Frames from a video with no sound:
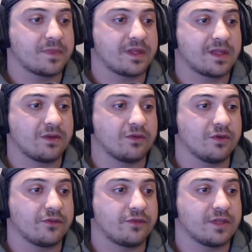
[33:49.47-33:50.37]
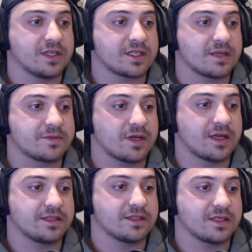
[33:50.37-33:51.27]
that'll do it for this episode.
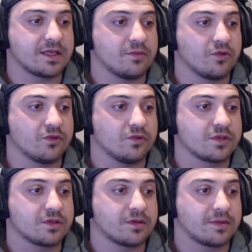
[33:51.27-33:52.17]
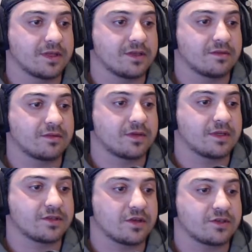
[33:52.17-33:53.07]
As you can see, more tools. I'm getting
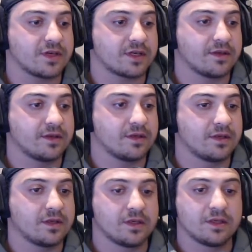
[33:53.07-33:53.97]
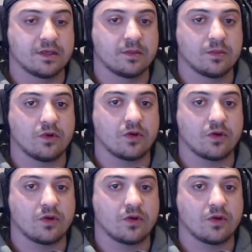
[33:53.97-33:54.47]
sidetracked. More